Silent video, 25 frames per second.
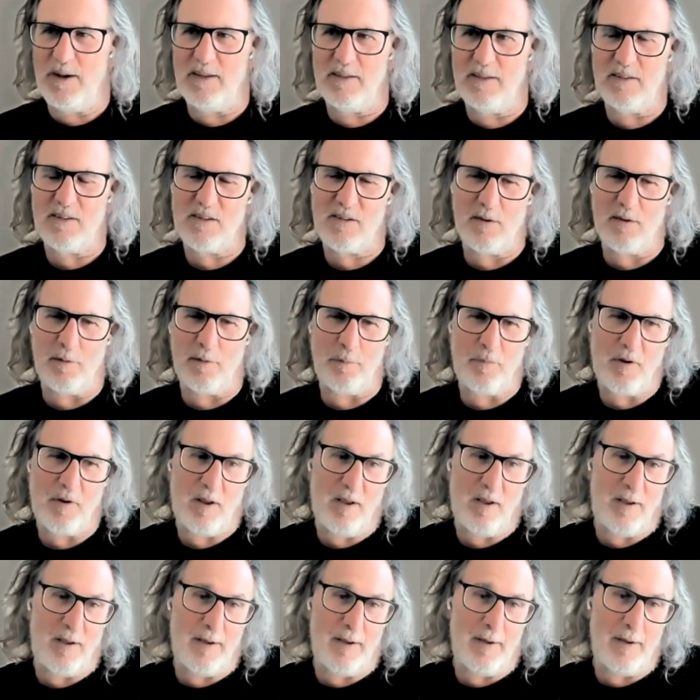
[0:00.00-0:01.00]
and
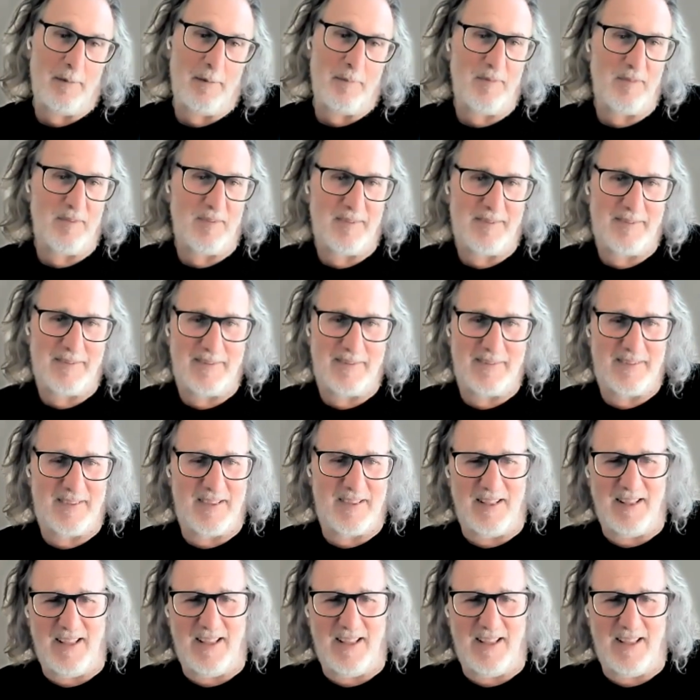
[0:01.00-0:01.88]
sometimes